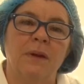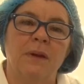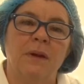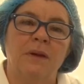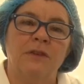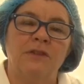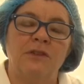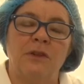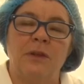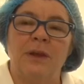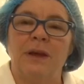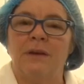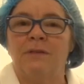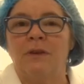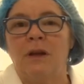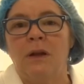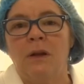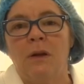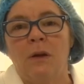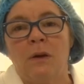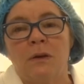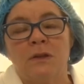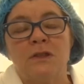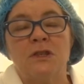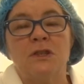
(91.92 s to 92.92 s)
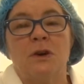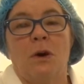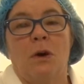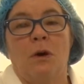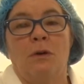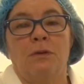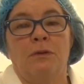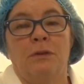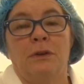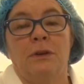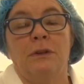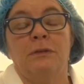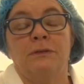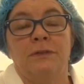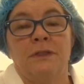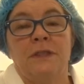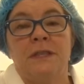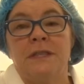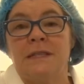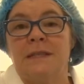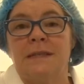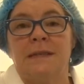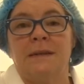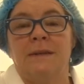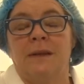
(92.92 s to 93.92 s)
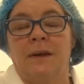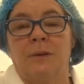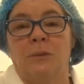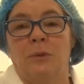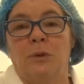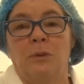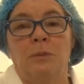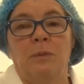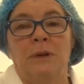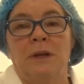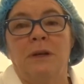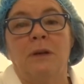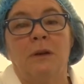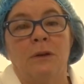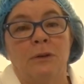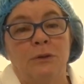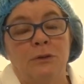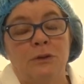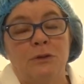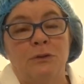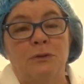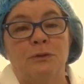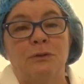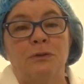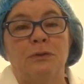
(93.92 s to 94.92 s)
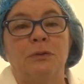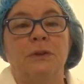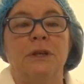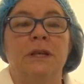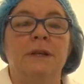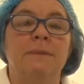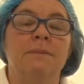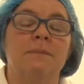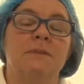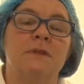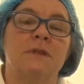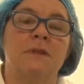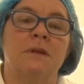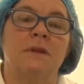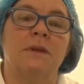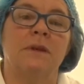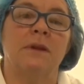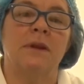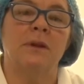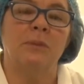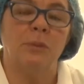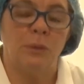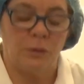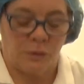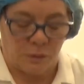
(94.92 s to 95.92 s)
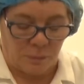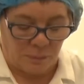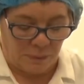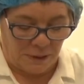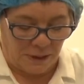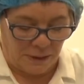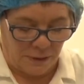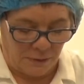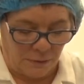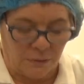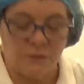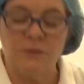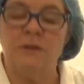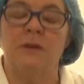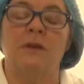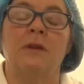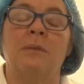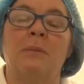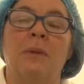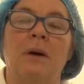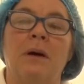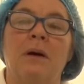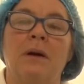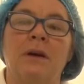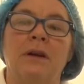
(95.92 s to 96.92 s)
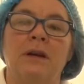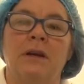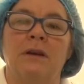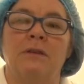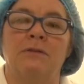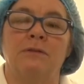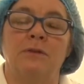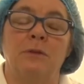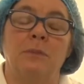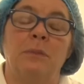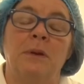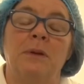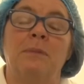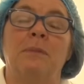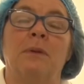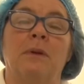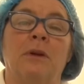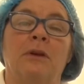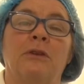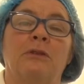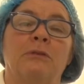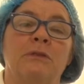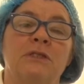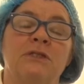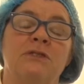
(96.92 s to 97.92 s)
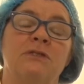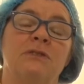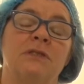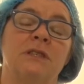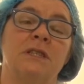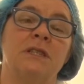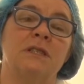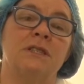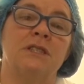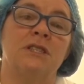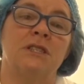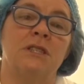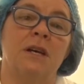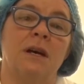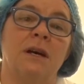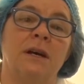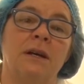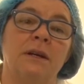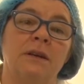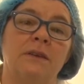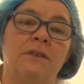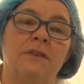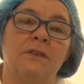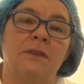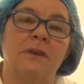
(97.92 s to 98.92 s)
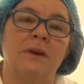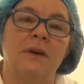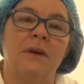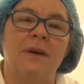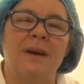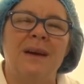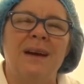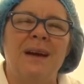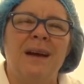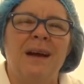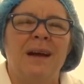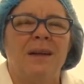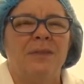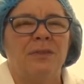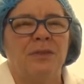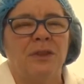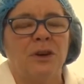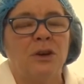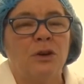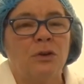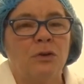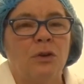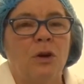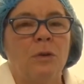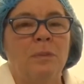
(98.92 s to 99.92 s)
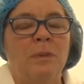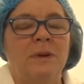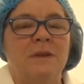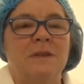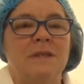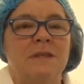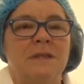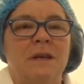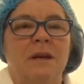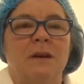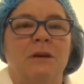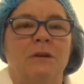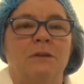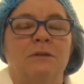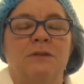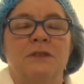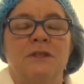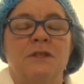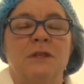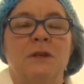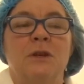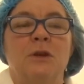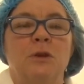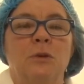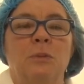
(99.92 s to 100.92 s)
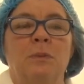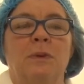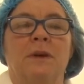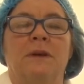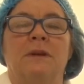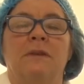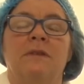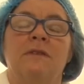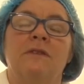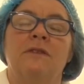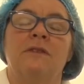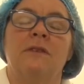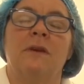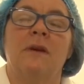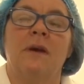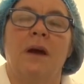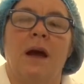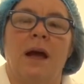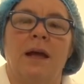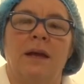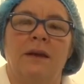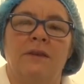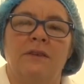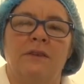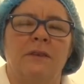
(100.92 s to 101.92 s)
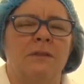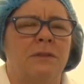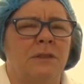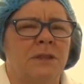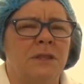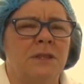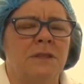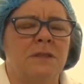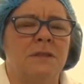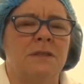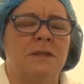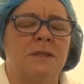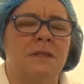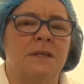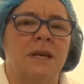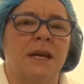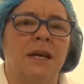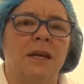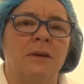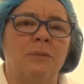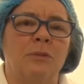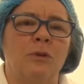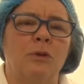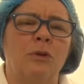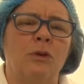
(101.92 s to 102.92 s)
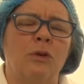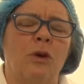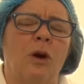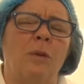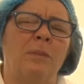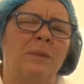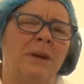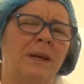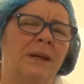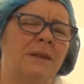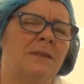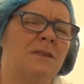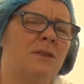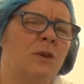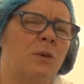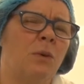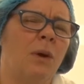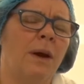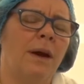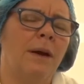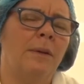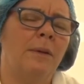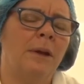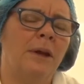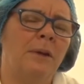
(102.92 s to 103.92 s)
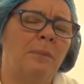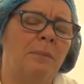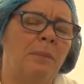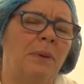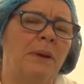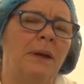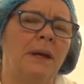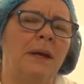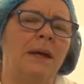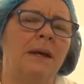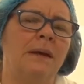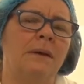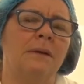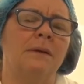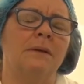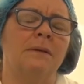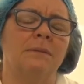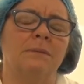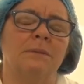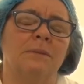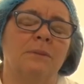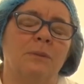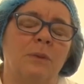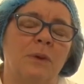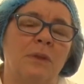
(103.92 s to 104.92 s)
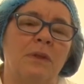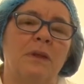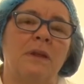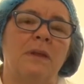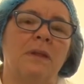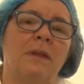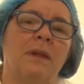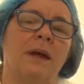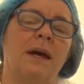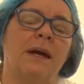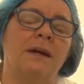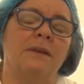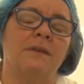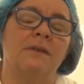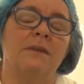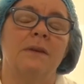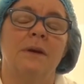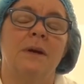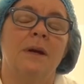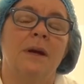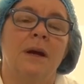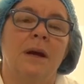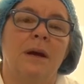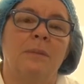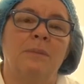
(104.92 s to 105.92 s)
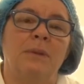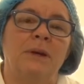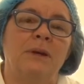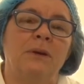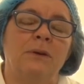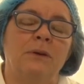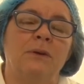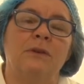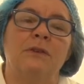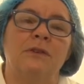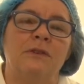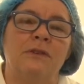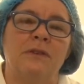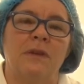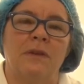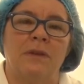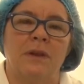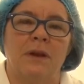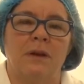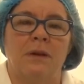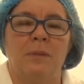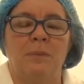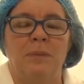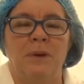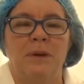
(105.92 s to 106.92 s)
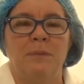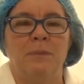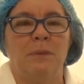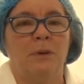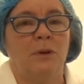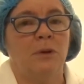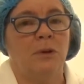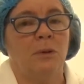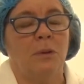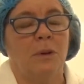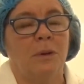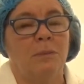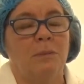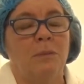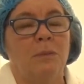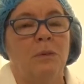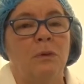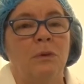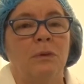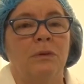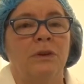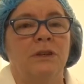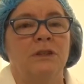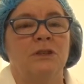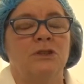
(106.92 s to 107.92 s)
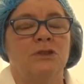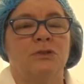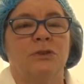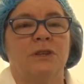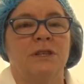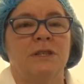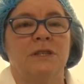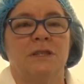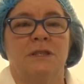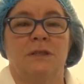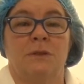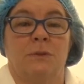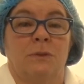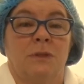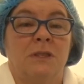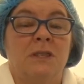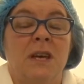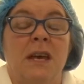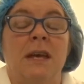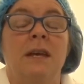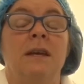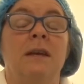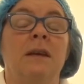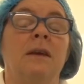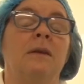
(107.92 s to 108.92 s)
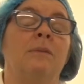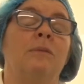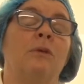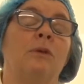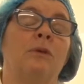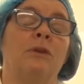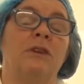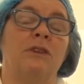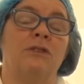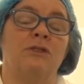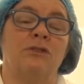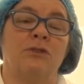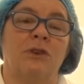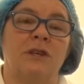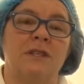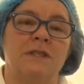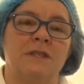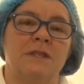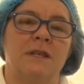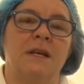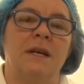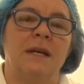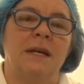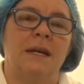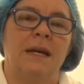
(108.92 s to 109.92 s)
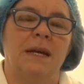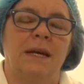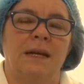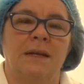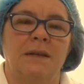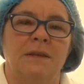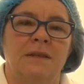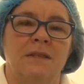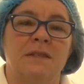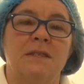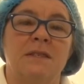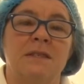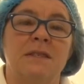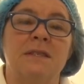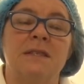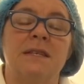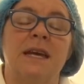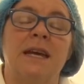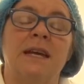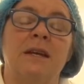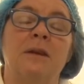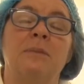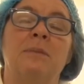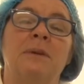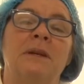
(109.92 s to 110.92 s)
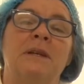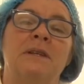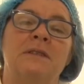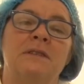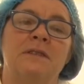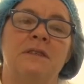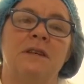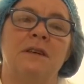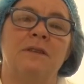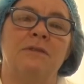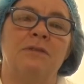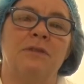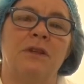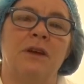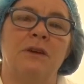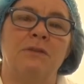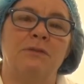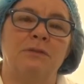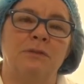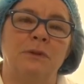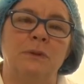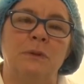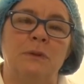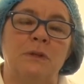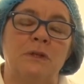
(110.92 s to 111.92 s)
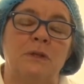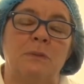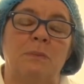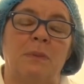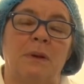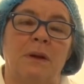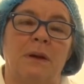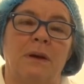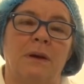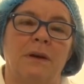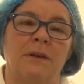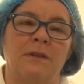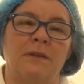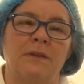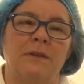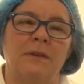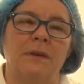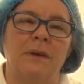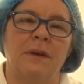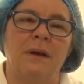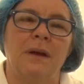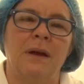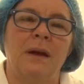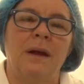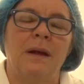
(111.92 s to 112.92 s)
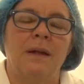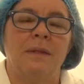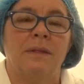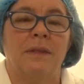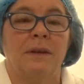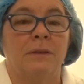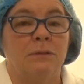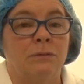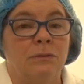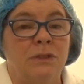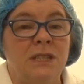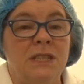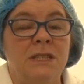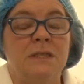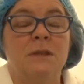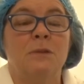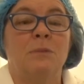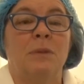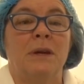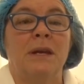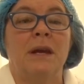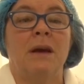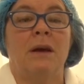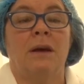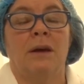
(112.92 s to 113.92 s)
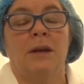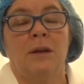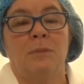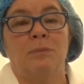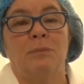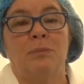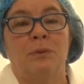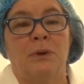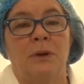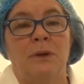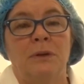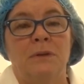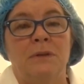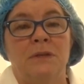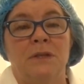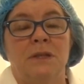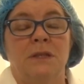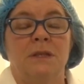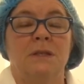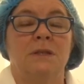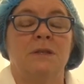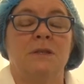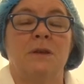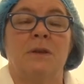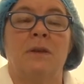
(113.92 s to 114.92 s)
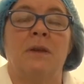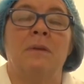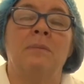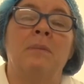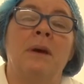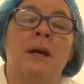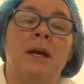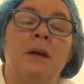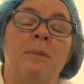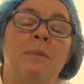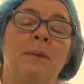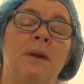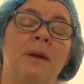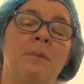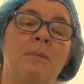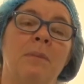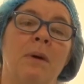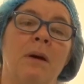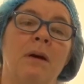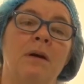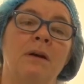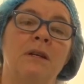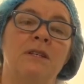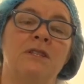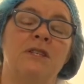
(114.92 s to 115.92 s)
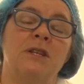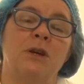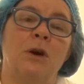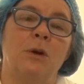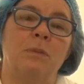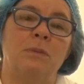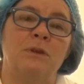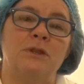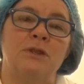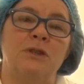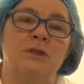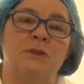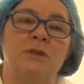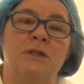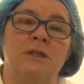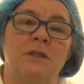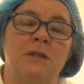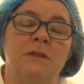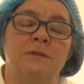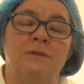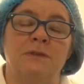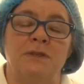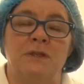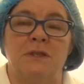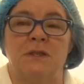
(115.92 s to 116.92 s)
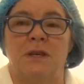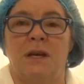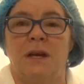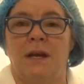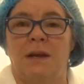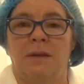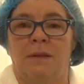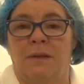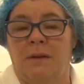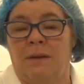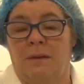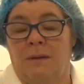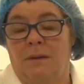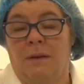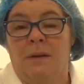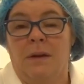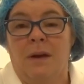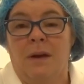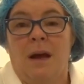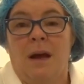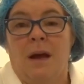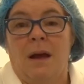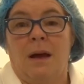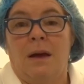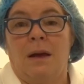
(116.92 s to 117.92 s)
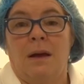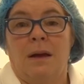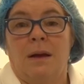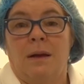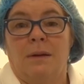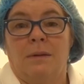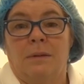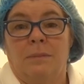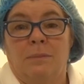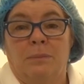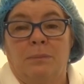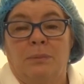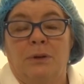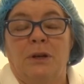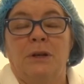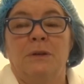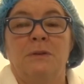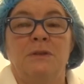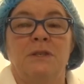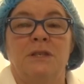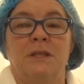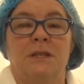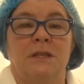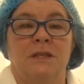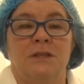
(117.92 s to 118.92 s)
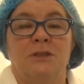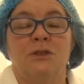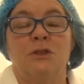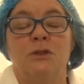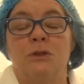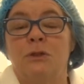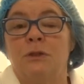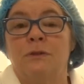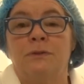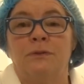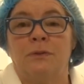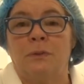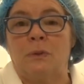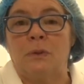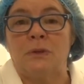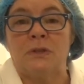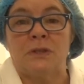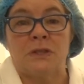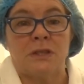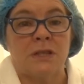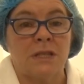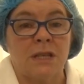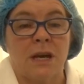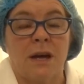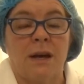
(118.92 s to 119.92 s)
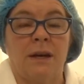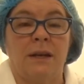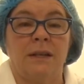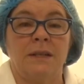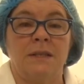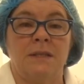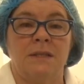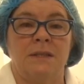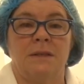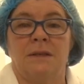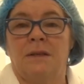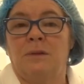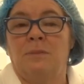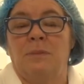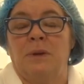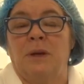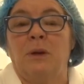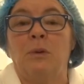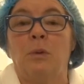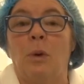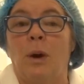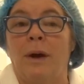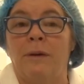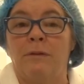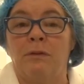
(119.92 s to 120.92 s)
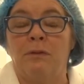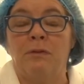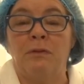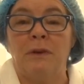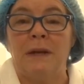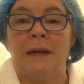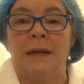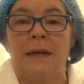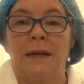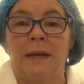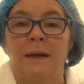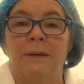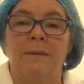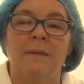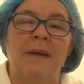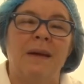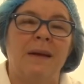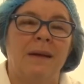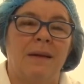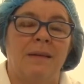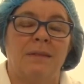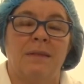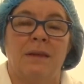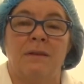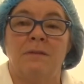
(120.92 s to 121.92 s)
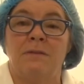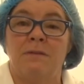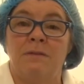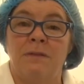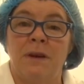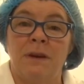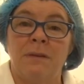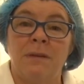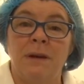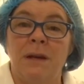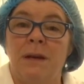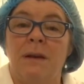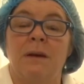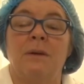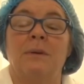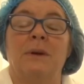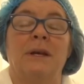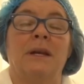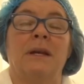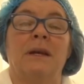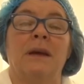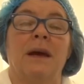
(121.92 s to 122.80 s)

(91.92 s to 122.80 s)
So they have a lot to offer. Firstly, they would be gluten-free, so they would appeal to the market for people on a restricted diet. The crop itself is lupins, is a very sustainable crop, and it has quite an appeal within that, because there are people who are more interested or taking more interest in the sustainability of their food supplies. They're reasonably high in protein, so there may be a marketing opportunity for saying that uh, protein is good for satiety. They'd be quite filling. They're very low in